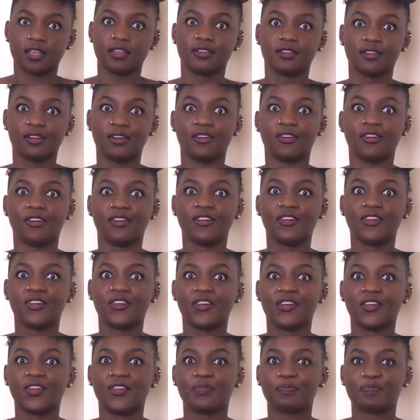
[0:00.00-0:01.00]
you know.
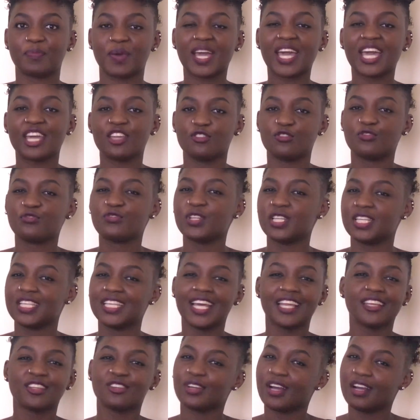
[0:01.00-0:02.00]
Baka, you feel,
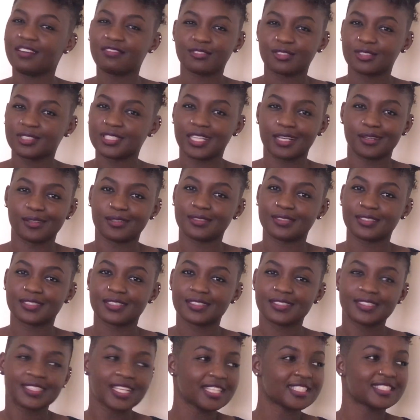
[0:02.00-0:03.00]
you have no doubts,
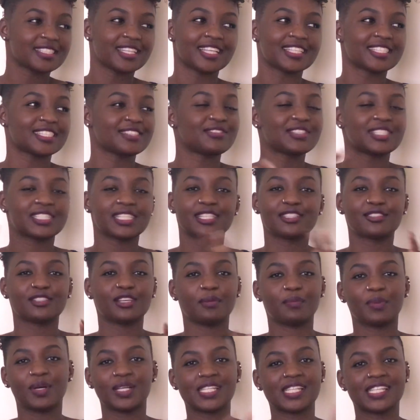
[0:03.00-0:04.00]
such that if he tells you
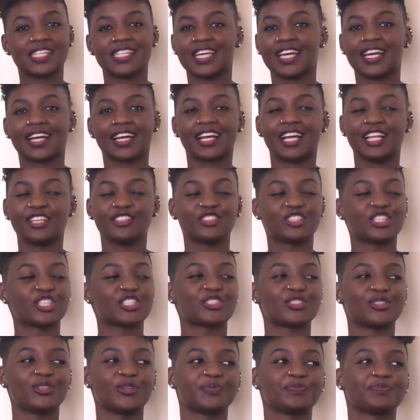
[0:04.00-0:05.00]
about any other girl, you
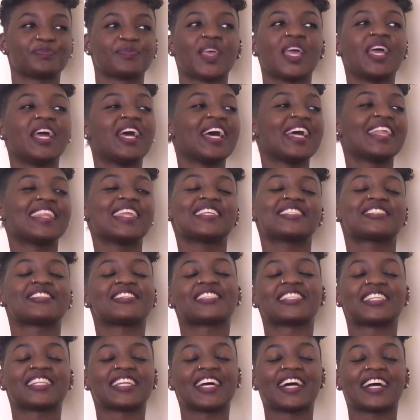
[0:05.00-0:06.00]
just know, that's
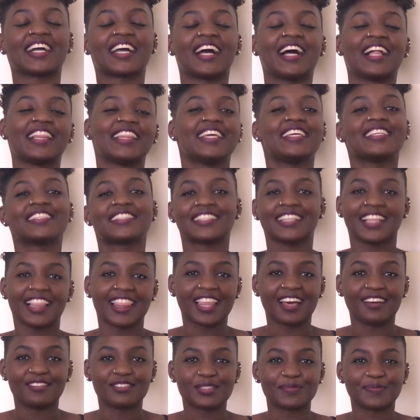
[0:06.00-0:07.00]
just another girl, he still
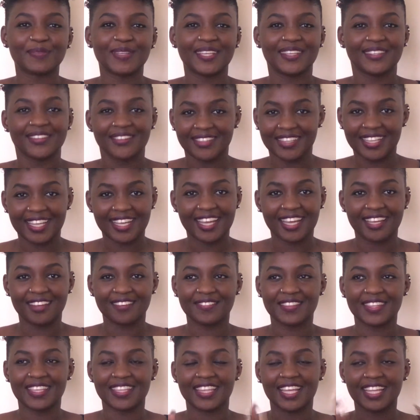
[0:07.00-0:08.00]
loves me, you know, that kind
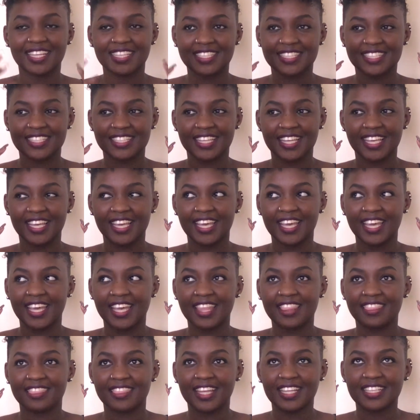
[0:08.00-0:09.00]
of thing. That
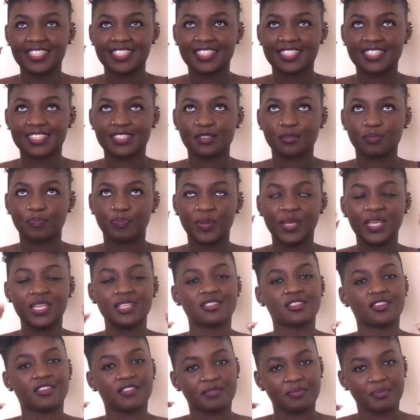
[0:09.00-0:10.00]

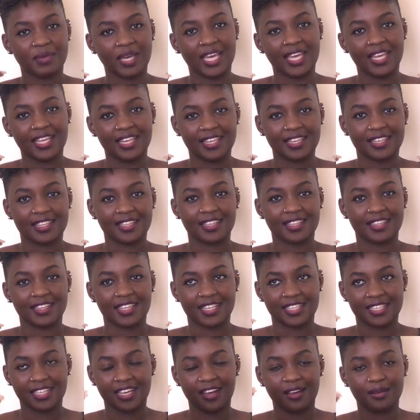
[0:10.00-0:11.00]
peace of mind
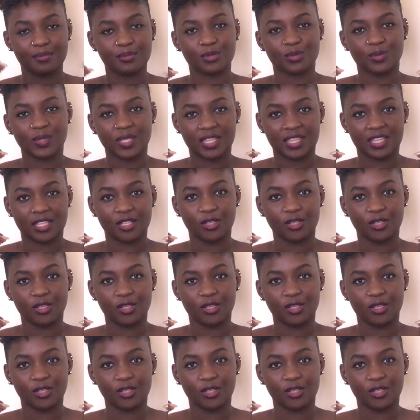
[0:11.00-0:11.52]
that comes with